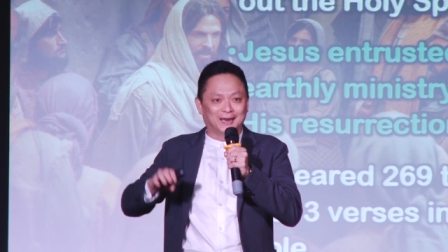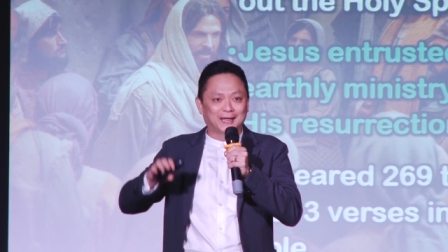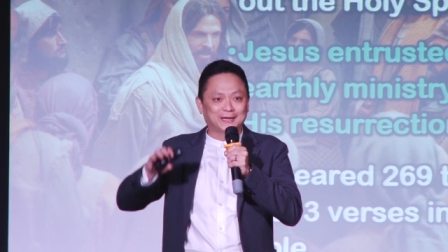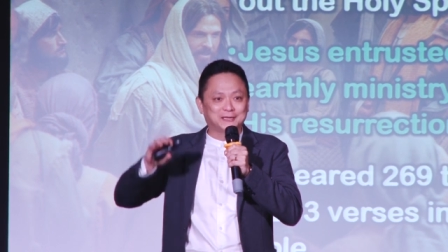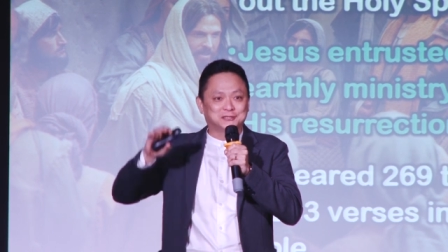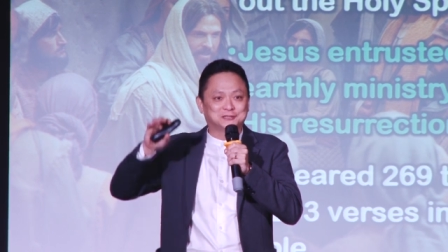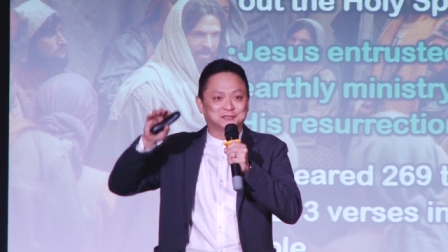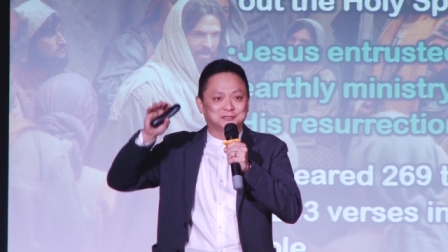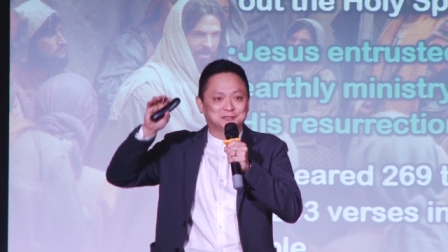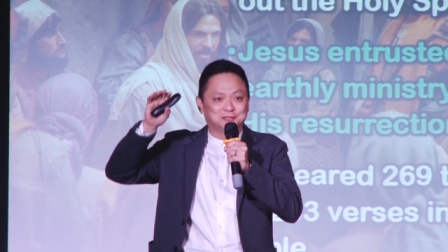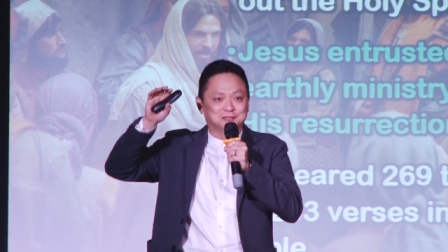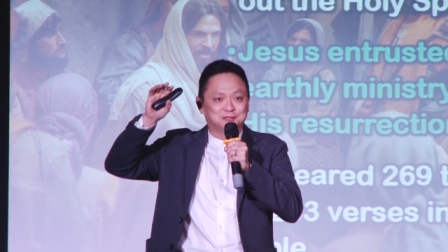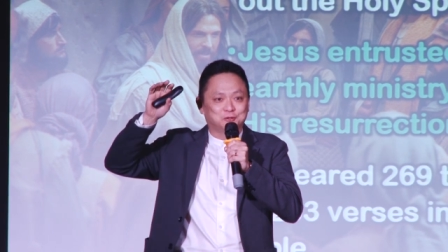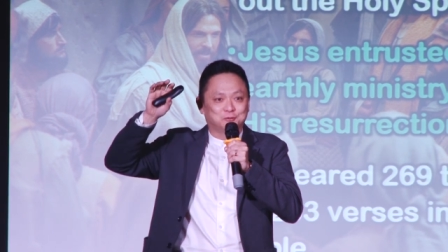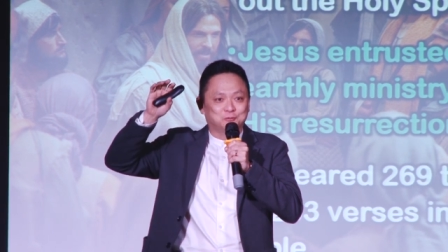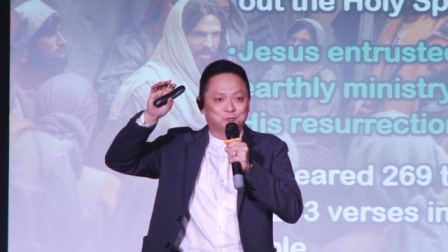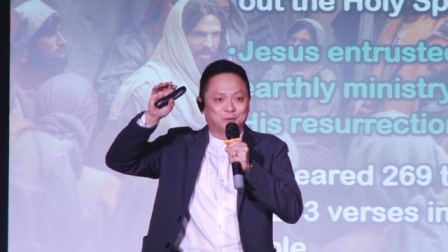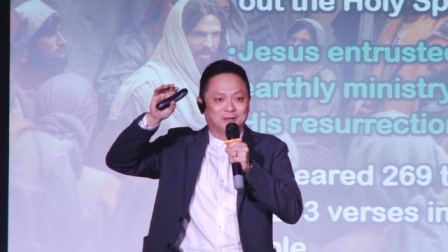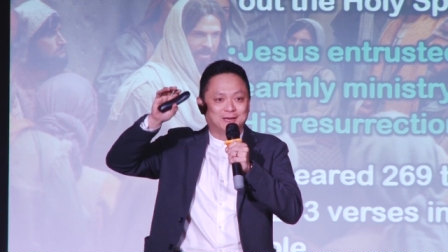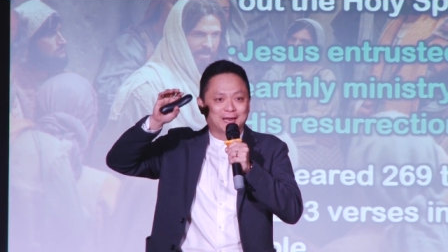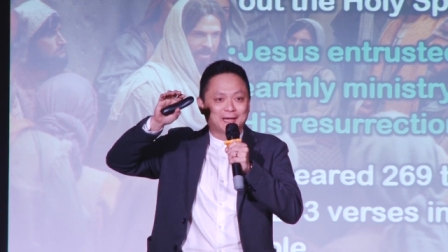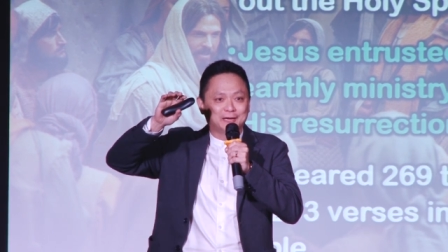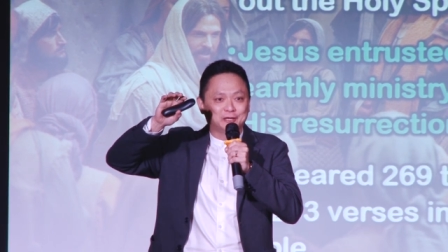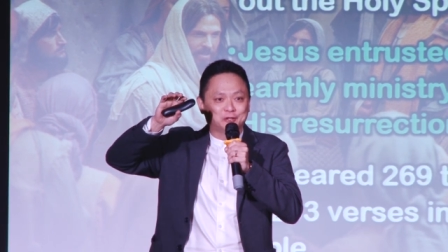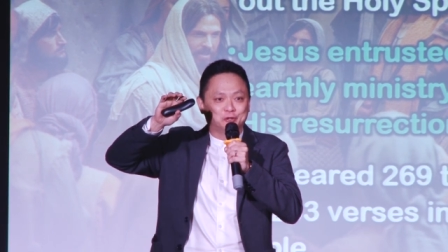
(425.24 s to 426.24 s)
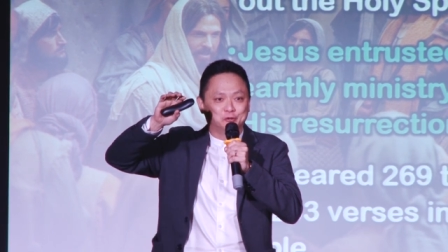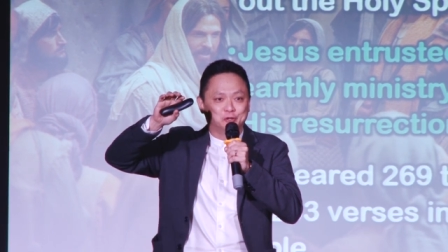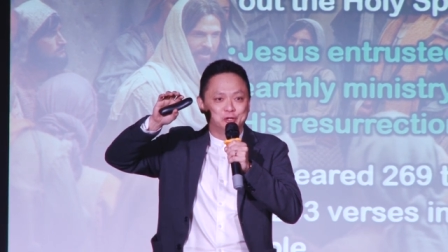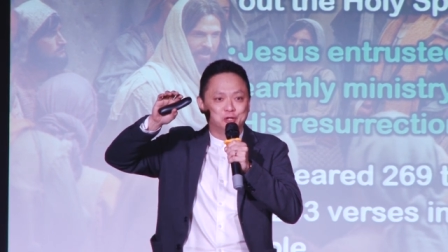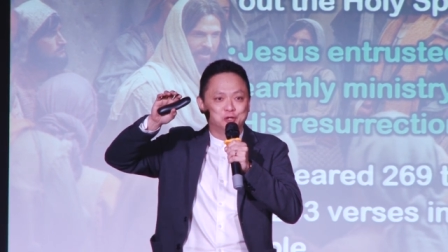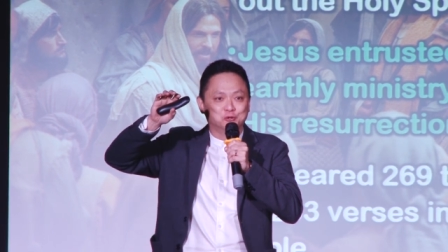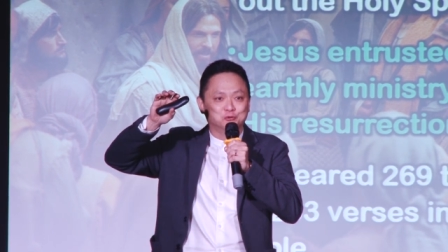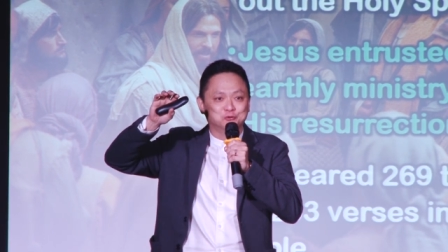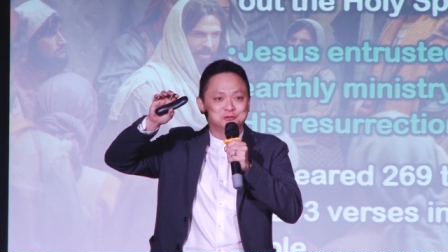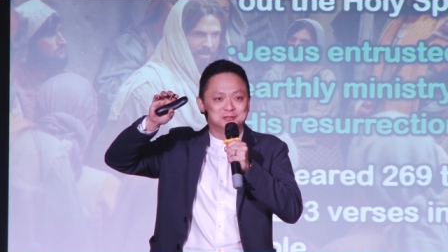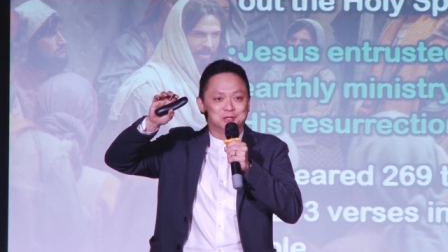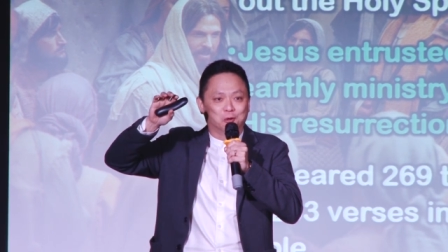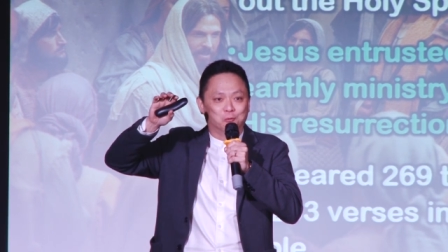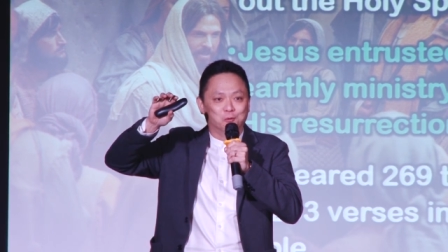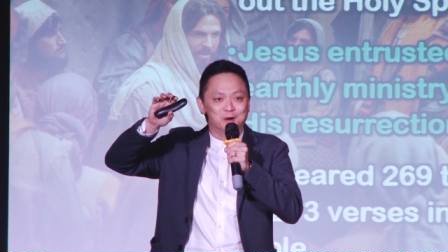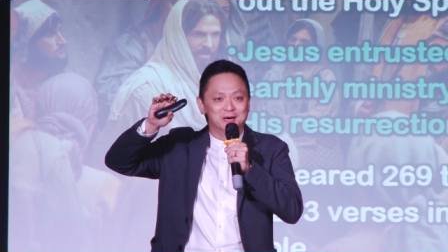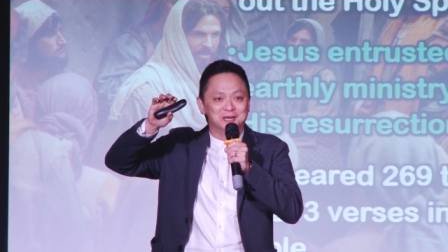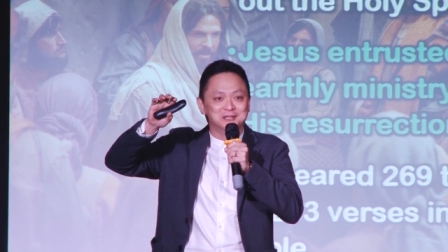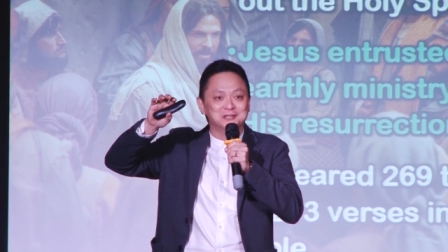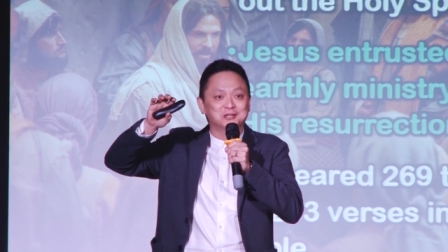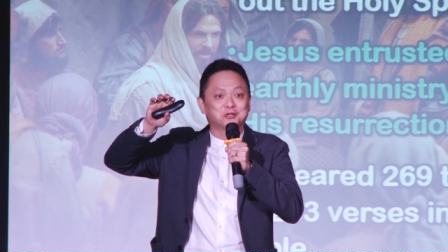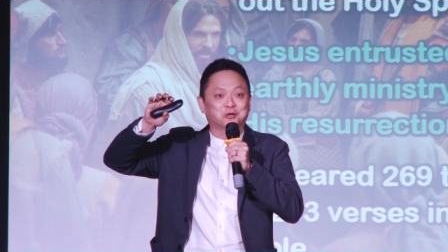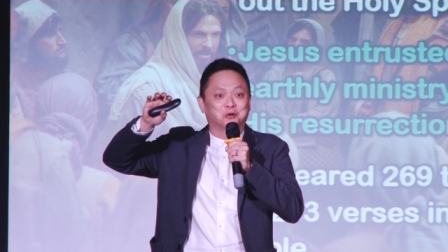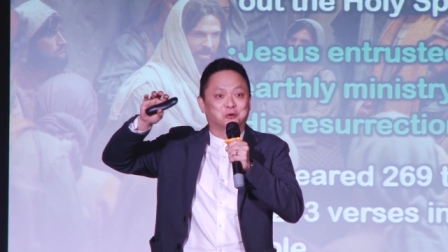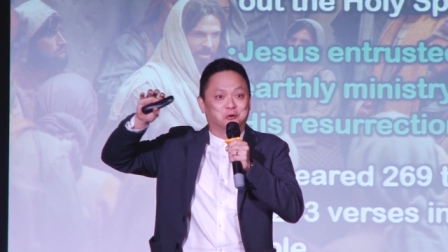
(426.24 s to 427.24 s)
likes we like to use the
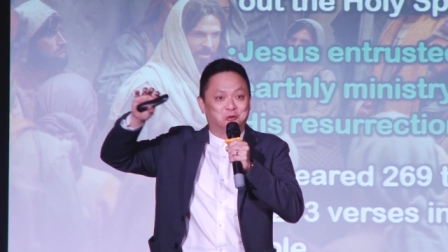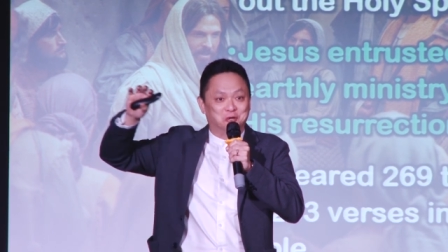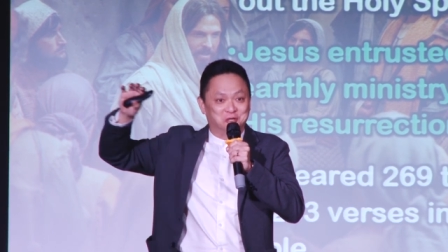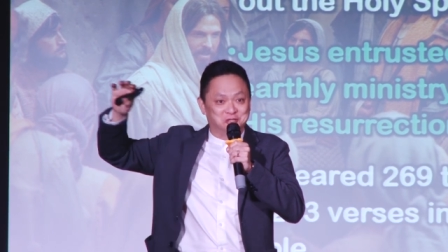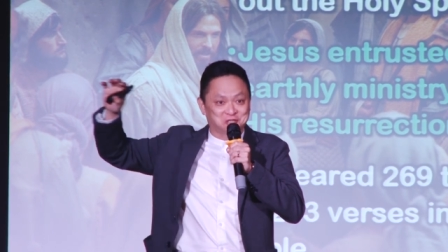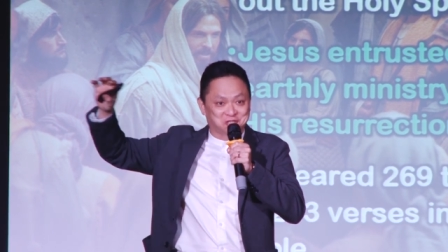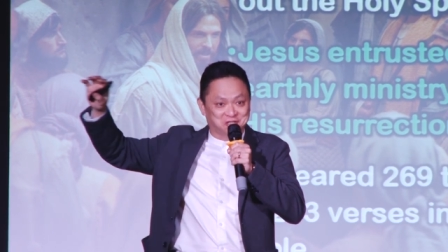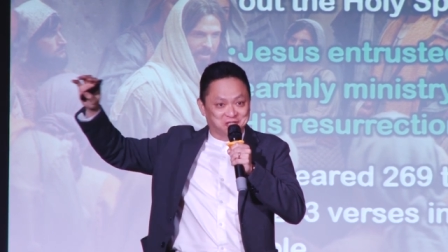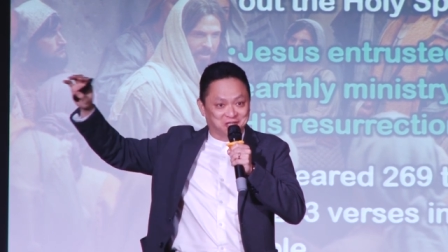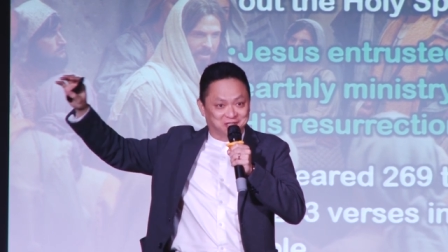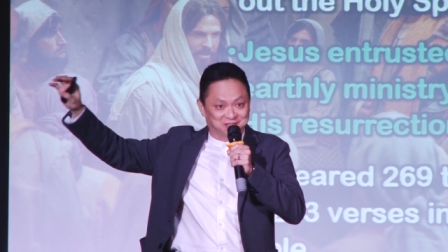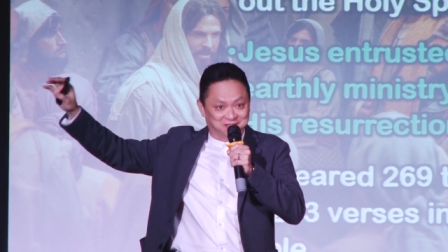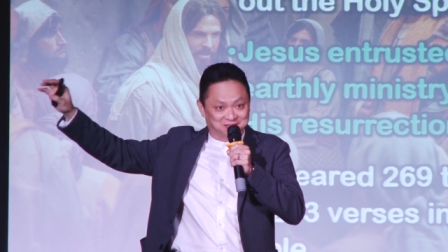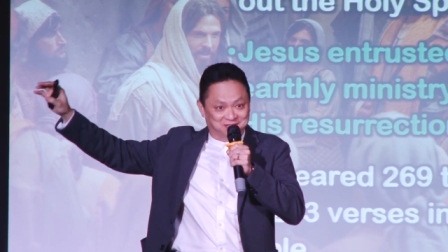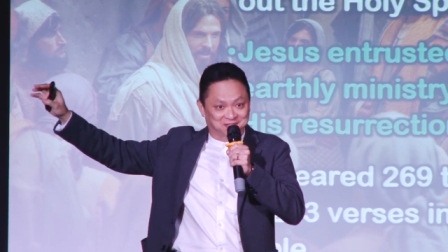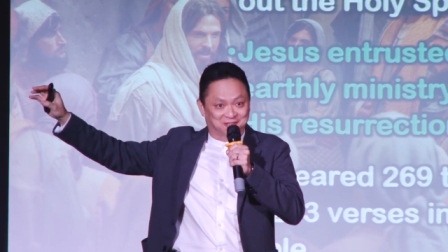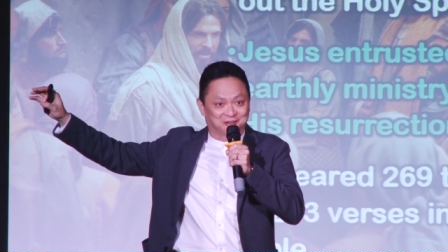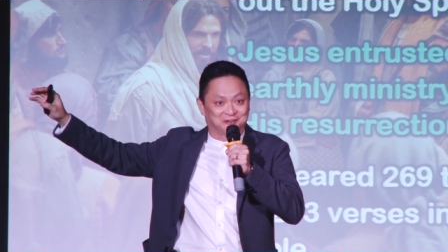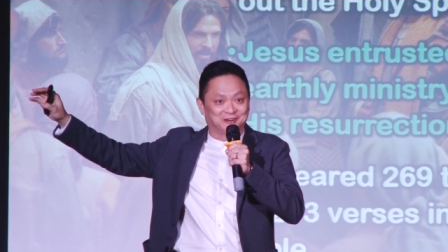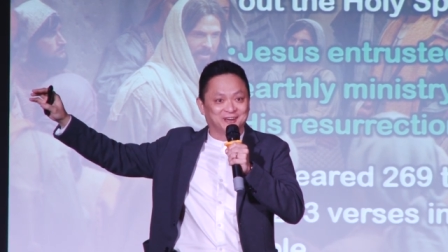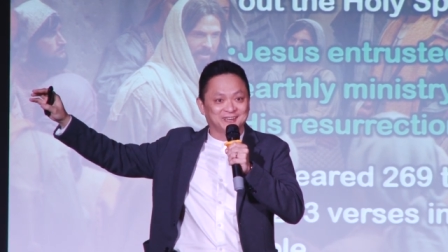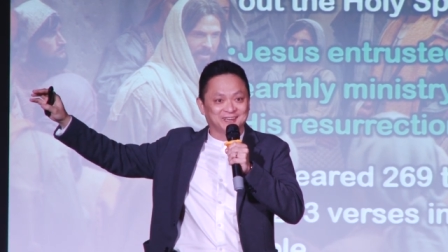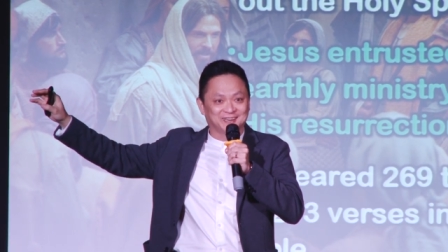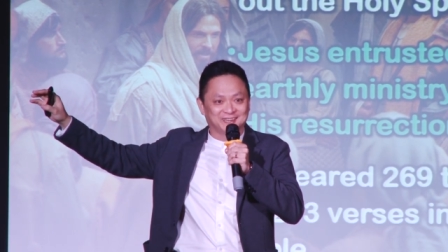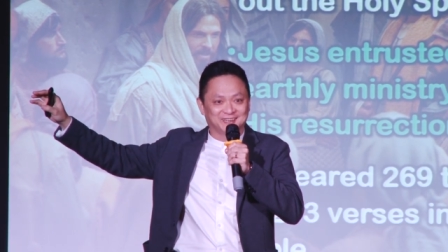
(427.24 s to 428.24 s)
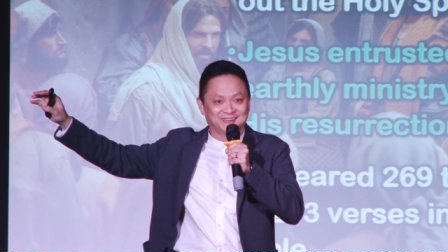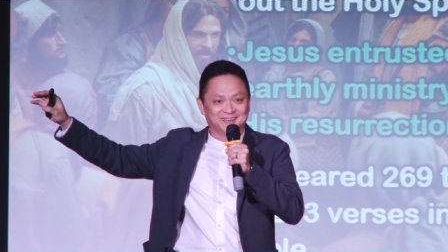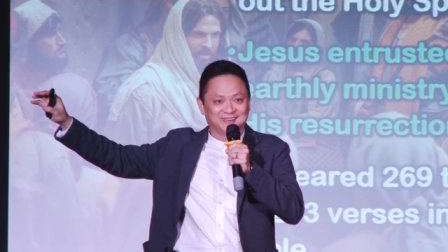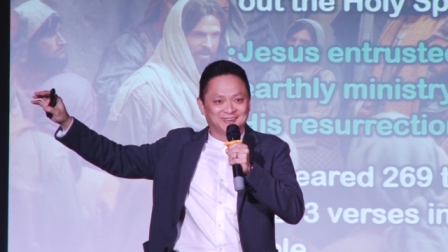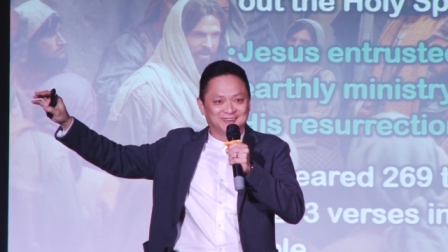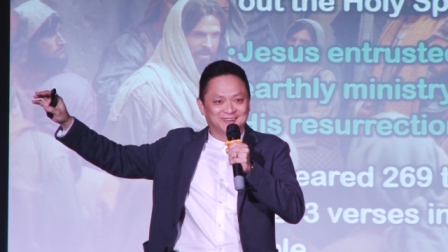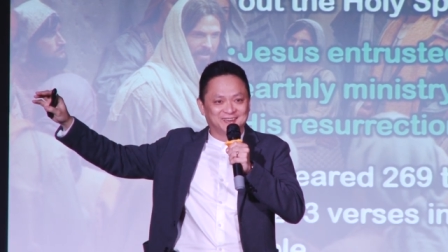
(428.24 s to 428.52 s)
word Christians, correct?